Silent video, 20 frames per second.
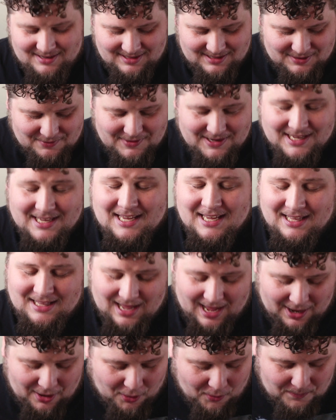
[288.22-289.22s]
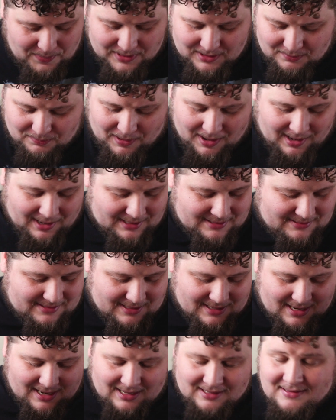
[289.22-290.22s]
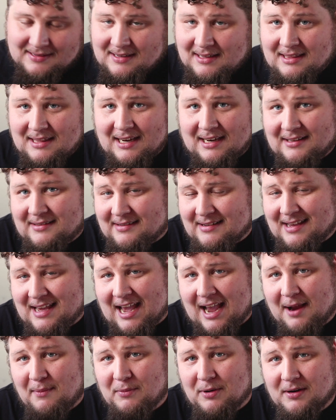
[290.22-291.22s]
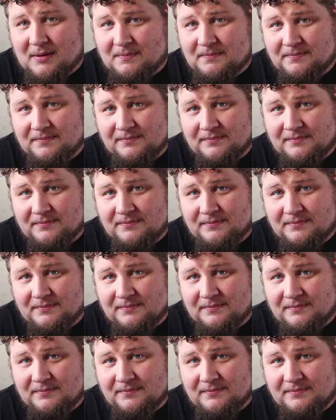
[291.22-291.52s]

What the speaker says: So I open the box, and I see that it's a camera.